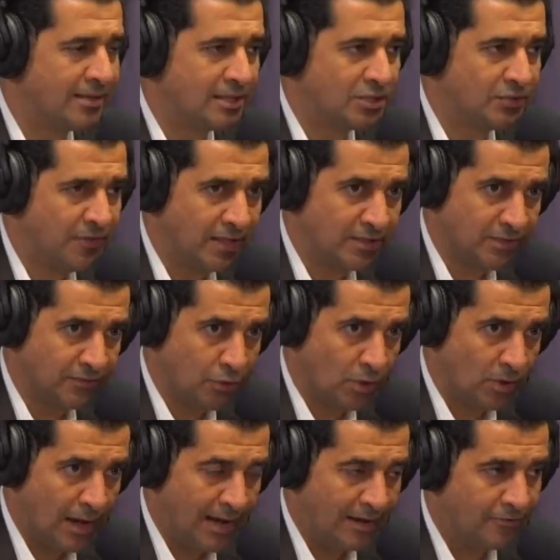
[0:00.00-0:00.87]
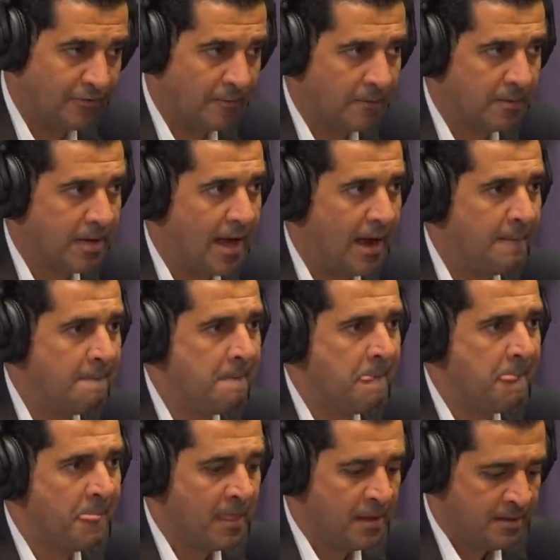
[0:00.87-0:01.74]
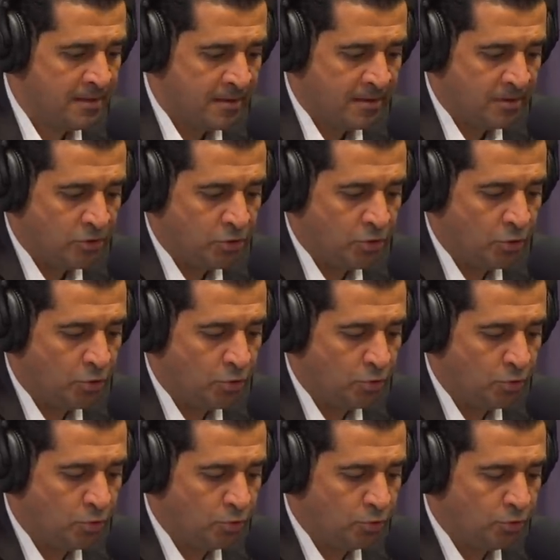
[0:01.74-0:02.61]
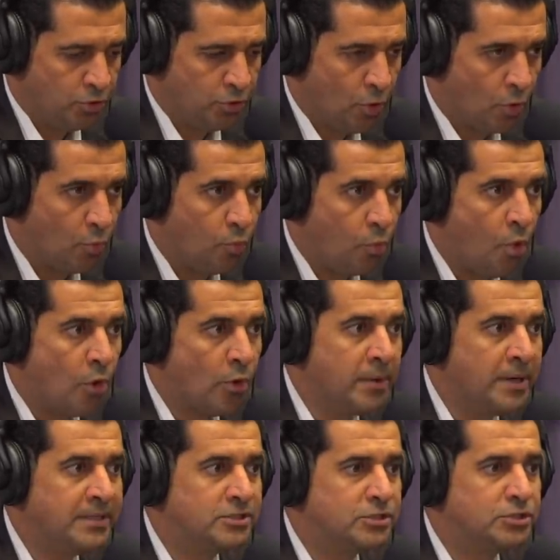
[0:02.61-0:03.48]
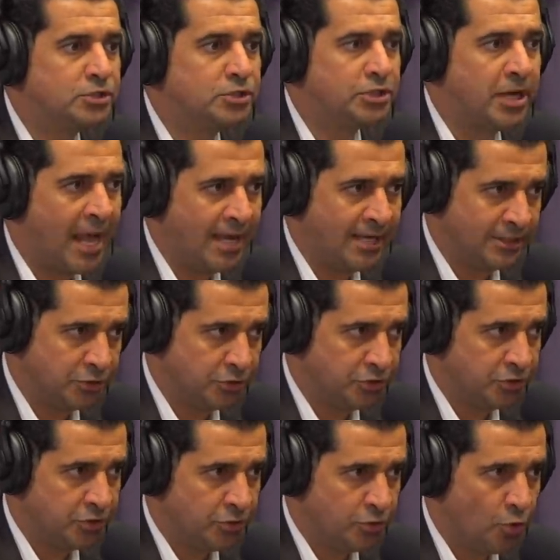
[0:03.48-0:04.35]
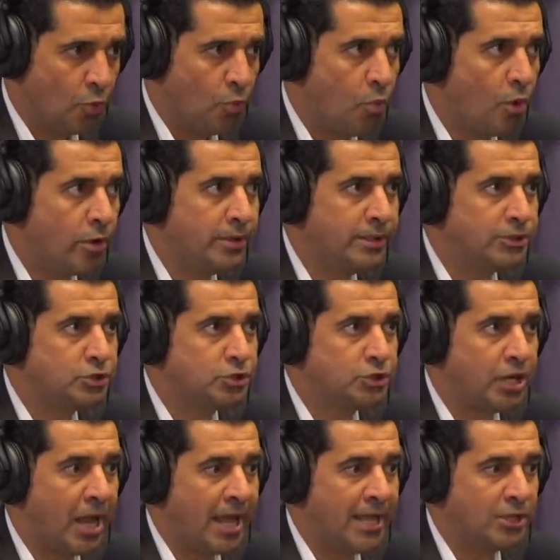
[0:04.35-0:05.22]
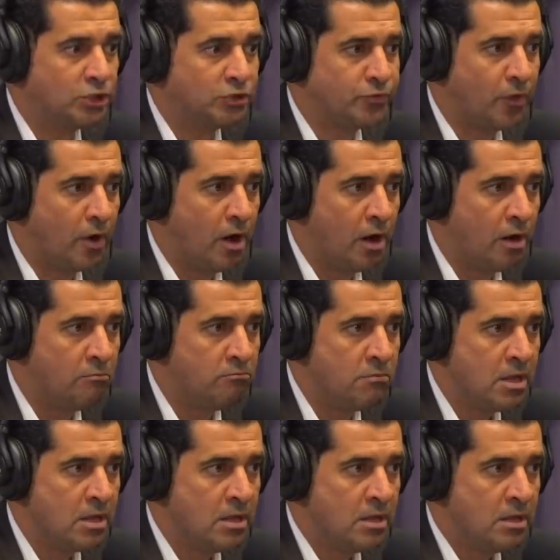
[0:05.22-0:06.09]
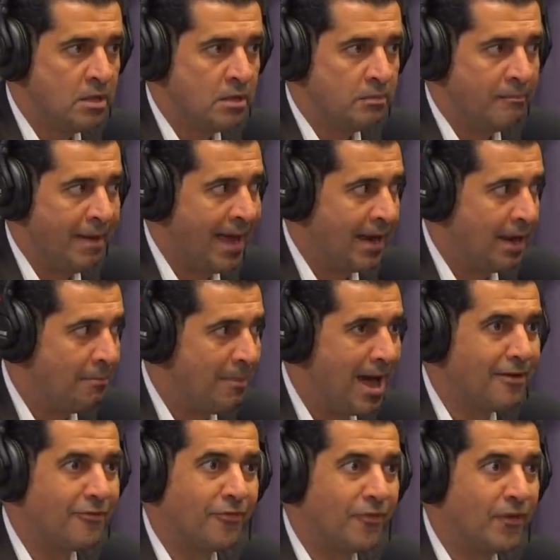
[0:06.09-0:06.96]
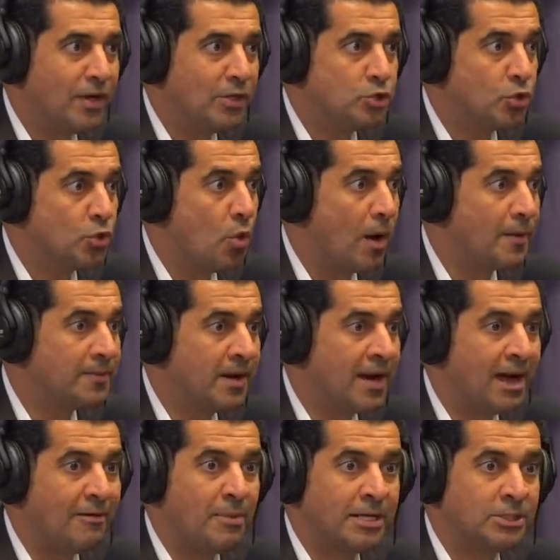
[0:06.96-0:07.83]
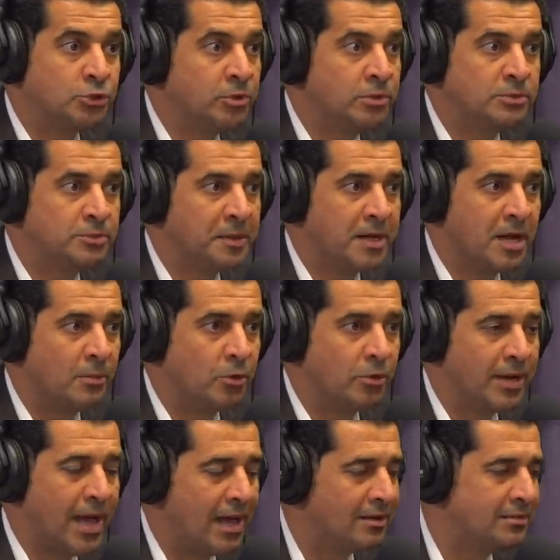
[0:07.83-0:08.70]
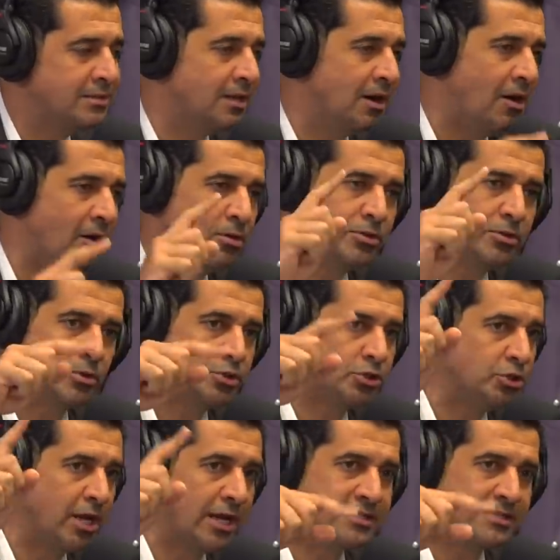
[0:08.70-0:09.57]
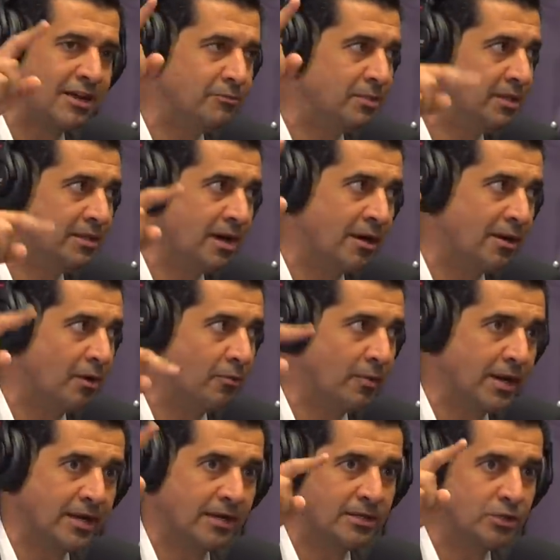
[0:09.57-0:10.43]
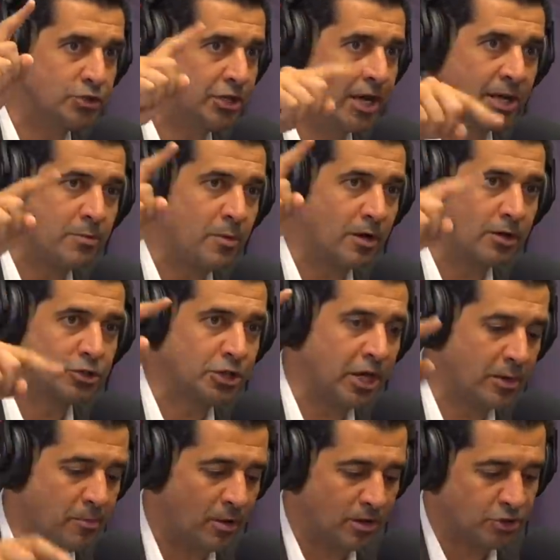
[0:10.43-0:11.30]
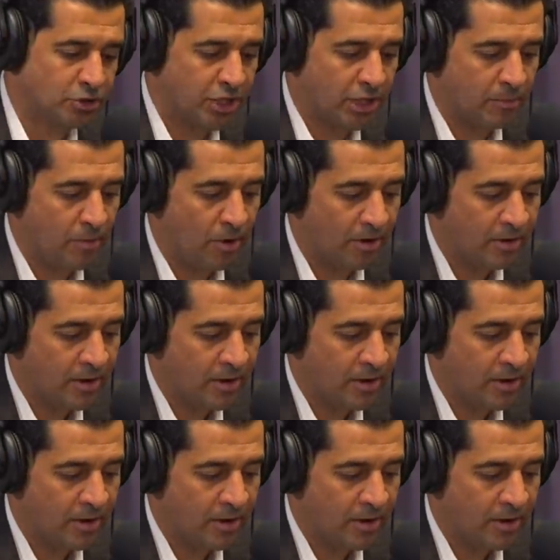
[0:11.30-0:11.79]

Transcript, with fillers: to you at this phase of your life, okay? Your worries change. Your worries change from, man, am I free to go out there and have my dreams become a reality? All of those checks have been done already. Check mark, check mark, check